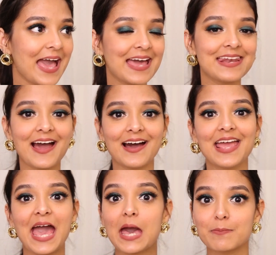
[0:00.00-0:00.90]
and I
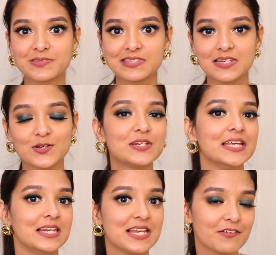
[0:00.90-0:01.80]
absolutely
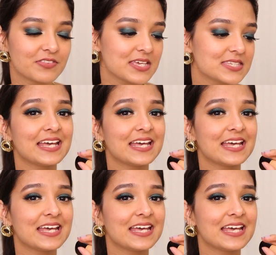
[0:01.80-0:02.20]
love this.